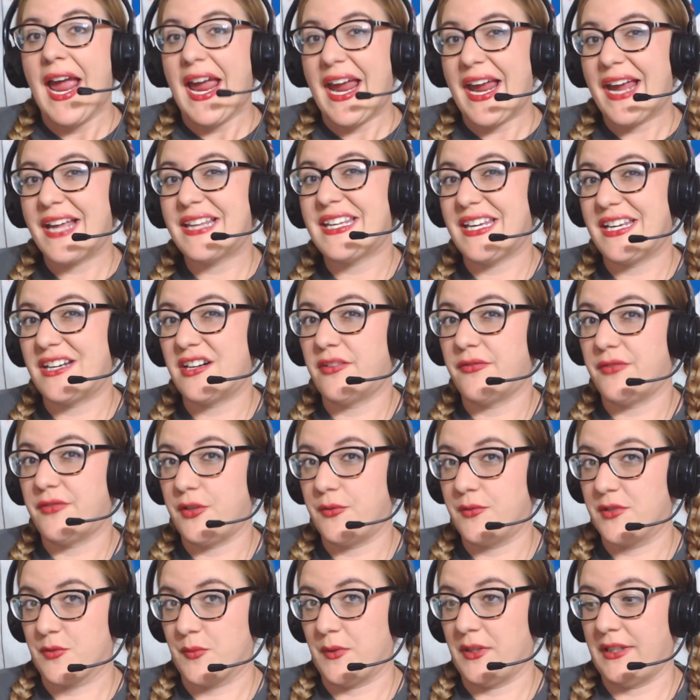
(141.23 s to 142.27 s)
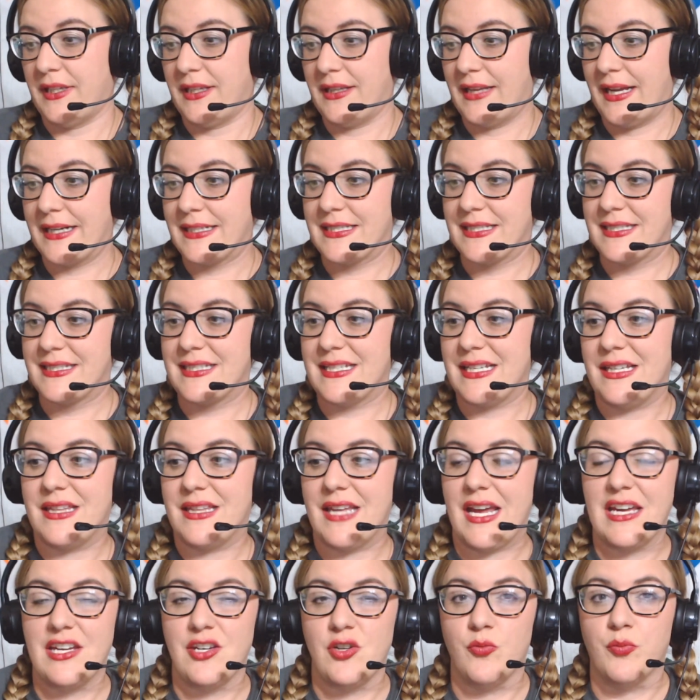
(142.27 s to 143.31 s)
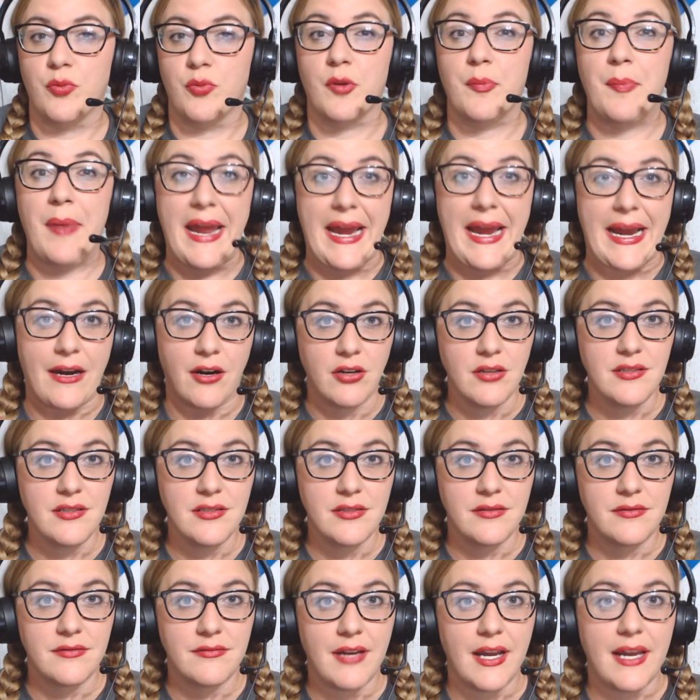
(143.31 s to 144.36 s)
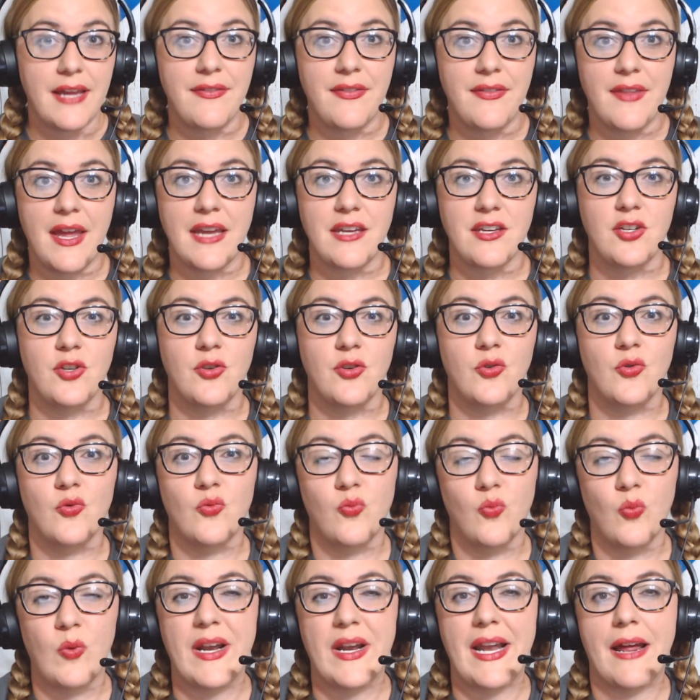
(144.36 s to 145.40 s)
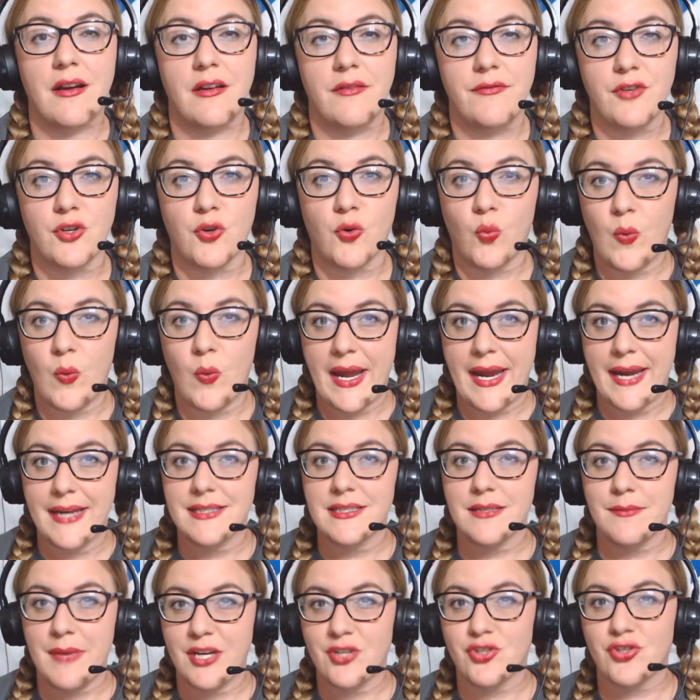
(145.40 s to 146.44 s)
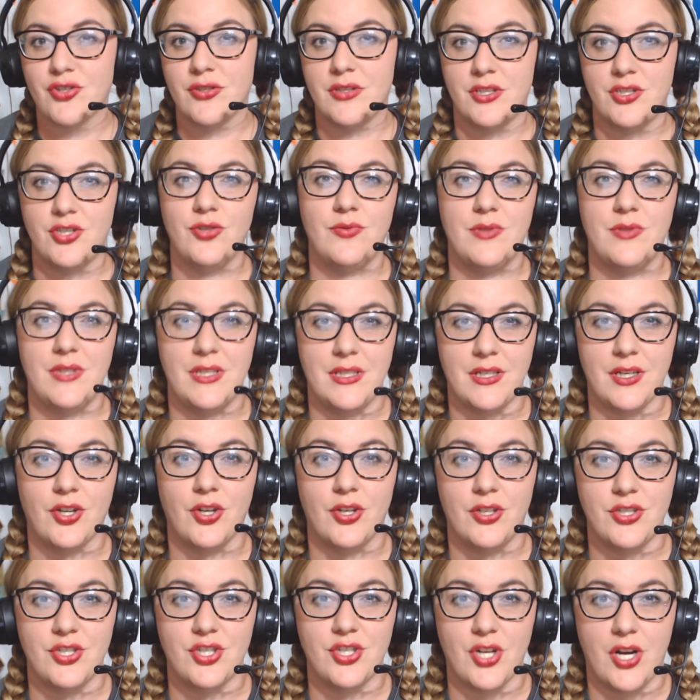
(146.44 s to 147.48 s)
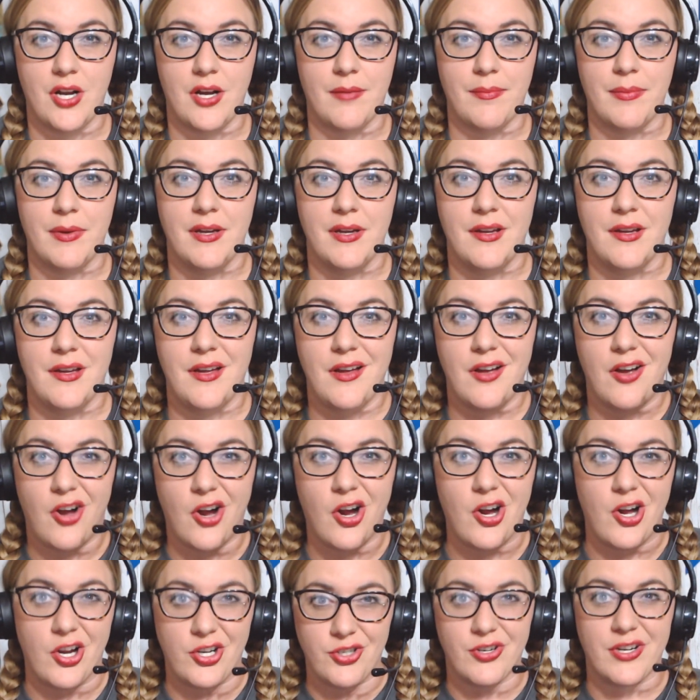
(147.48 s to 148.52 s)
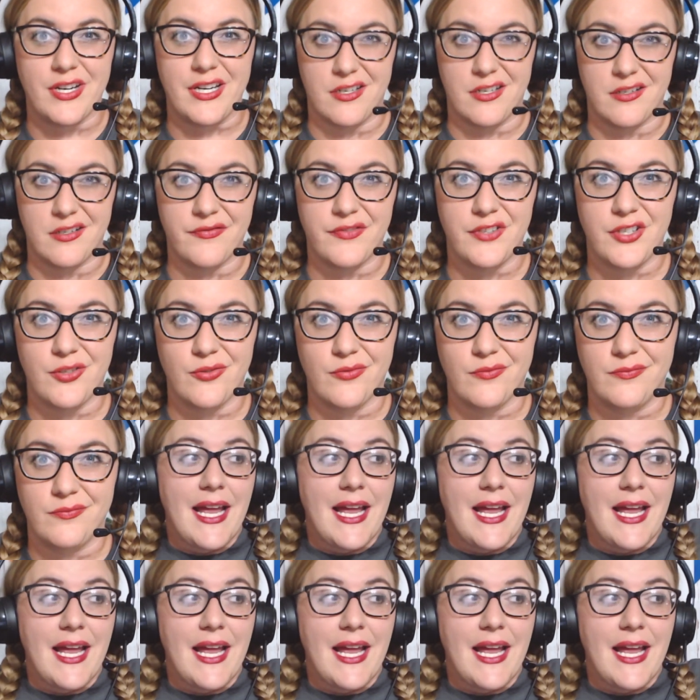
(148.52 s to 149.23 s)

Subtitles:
And the interviewers really like to see that you prepared and that you went out of your way to make sure that you did a good job on your interview.